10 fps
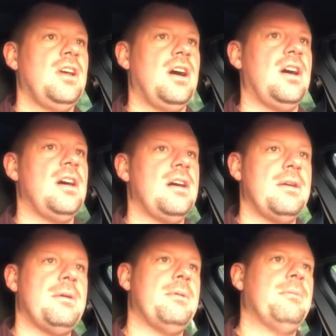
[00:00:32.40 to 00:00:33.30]

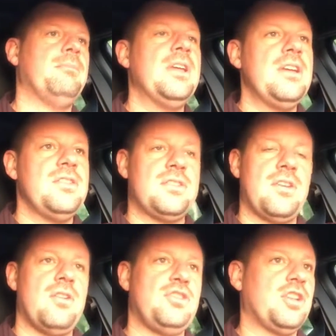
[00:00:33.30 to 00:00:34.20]
Um,
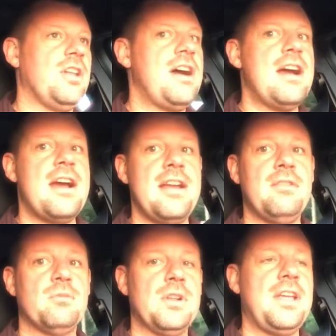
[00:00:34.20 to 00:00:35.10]
so
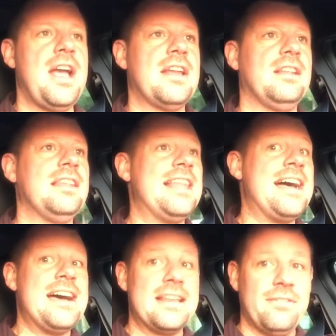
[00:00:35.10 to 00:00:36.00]
July really had a
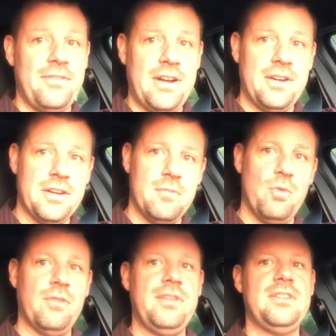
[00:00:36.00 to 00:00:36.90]
lot of very good
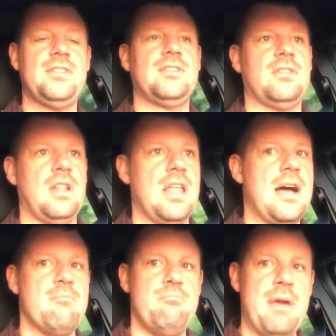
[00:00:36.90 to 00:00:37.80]
movies, a
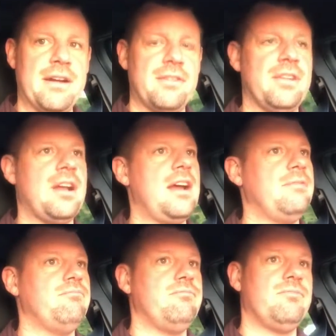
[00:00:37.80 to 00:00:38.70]
lot better than
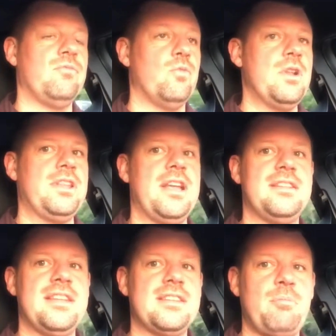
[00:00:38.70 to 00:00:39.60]
I really
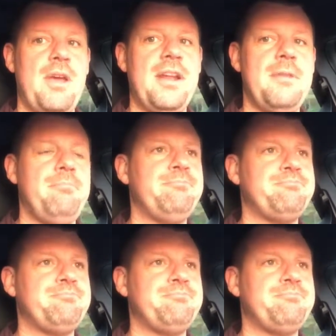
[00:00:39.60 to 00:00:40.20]
anticipated.